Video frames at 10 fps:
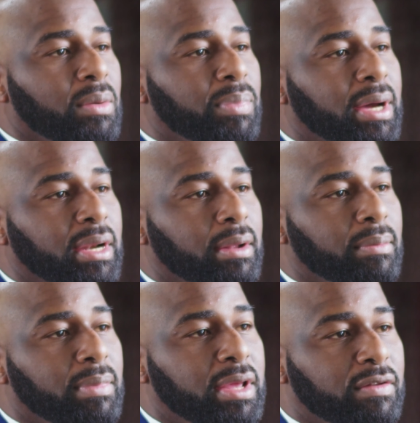But
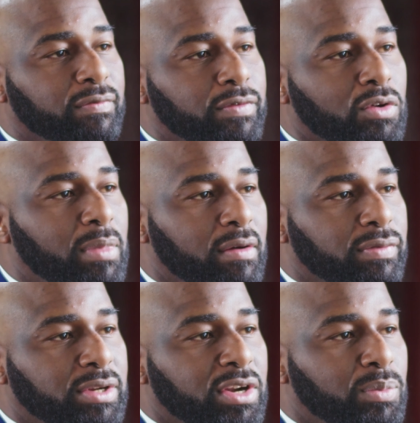me and a few of my
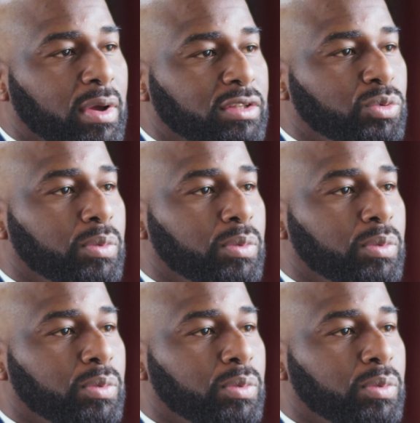fraternity brothers,